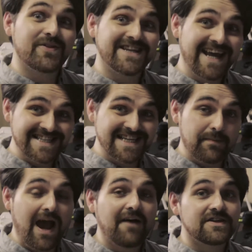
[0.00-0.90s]
The next
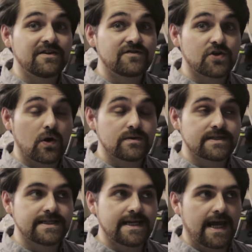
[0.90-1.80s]
tip, after you've
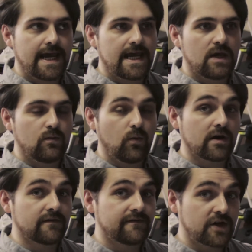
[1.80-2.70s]
chosen a
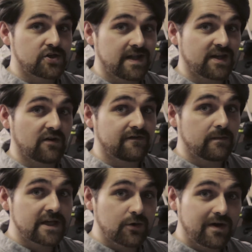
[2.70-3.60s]
work of fiction that you're
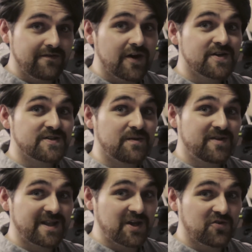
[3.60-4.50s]
familiar with,
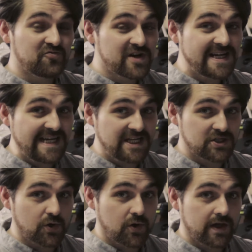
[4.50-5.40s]
something you really
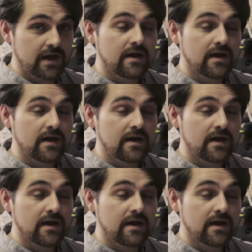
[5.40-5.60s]
enjoy,